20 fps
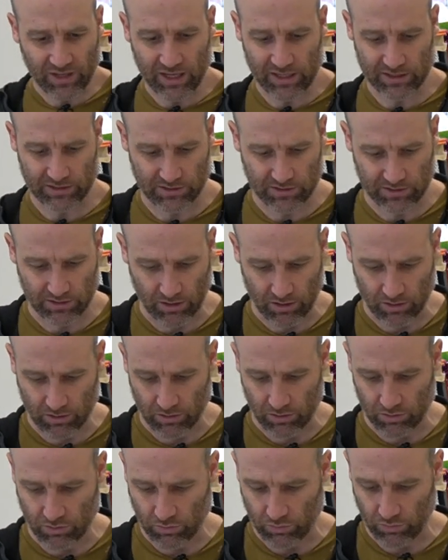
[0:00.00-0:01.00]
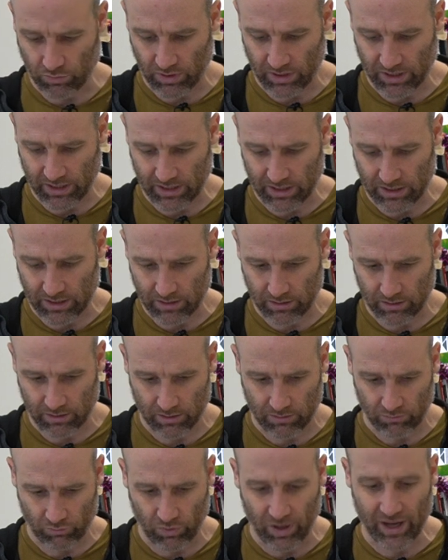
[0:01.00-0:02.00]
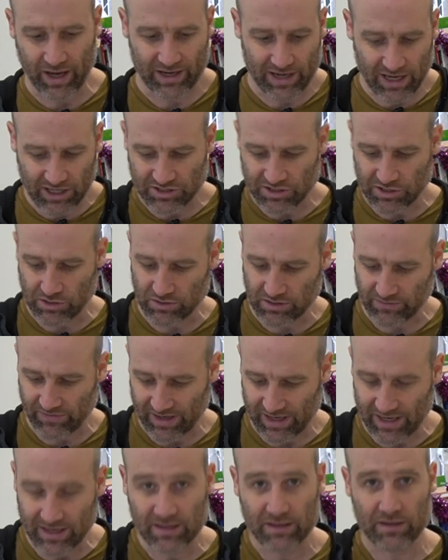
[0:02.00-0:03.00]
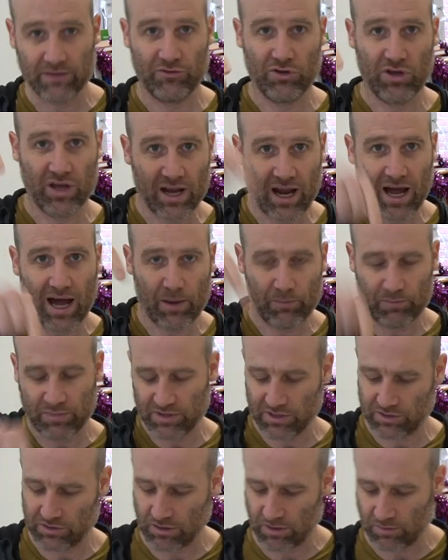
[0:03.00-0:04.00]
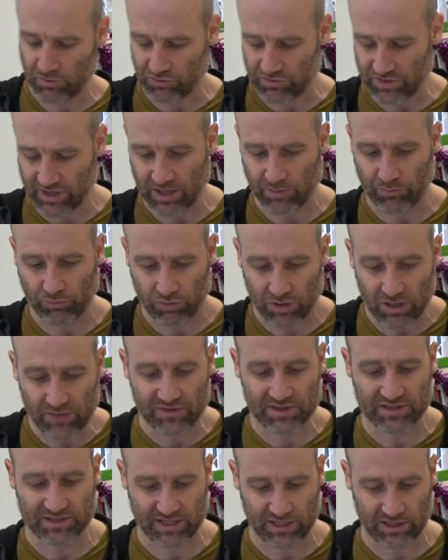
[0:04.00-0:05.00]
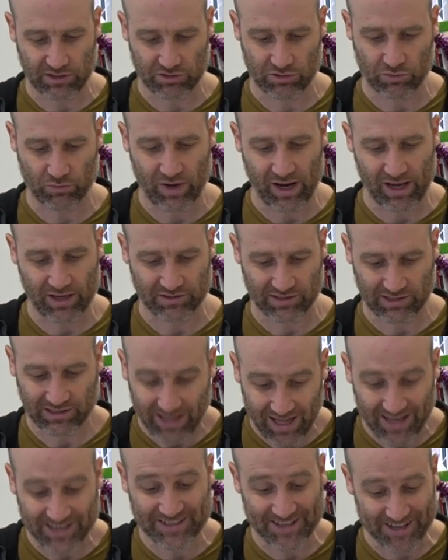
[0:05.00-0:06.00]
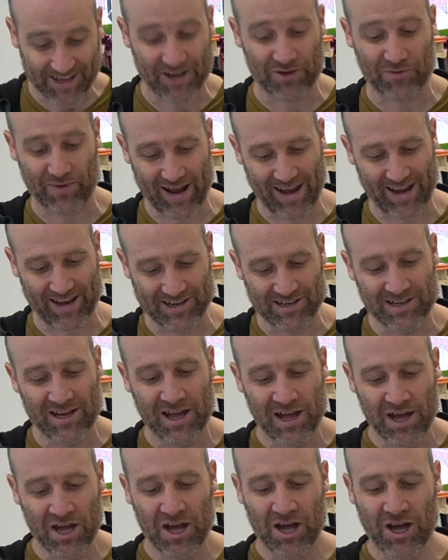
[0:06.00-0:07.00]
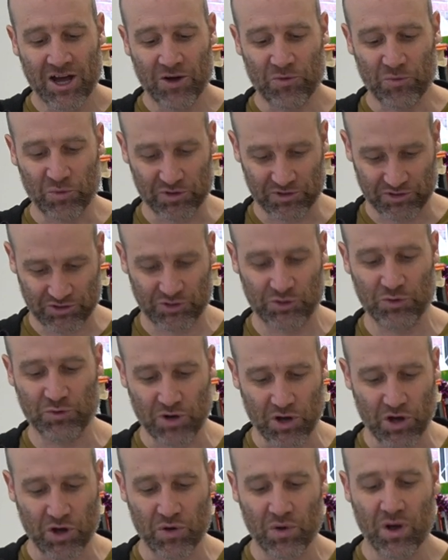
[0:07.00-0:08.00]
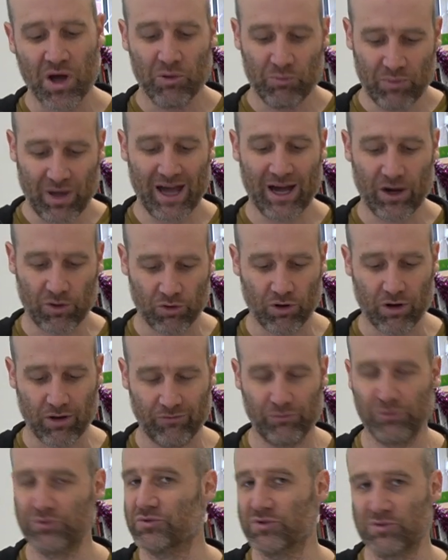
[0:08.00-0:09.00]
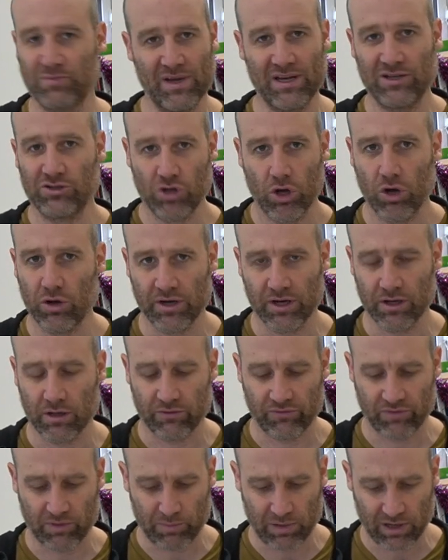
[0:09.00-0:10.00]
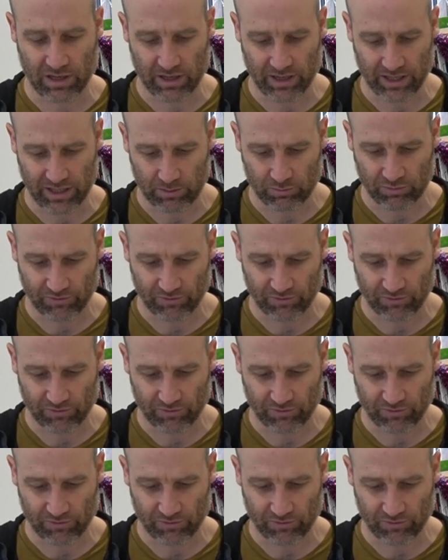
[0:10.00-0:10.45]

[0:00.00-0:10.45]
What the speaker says: And so what I can actually do is if you hit up in the terminal, you get previous things you ran. So the last thing I ran was sudo power off, which was me turning off the Pi.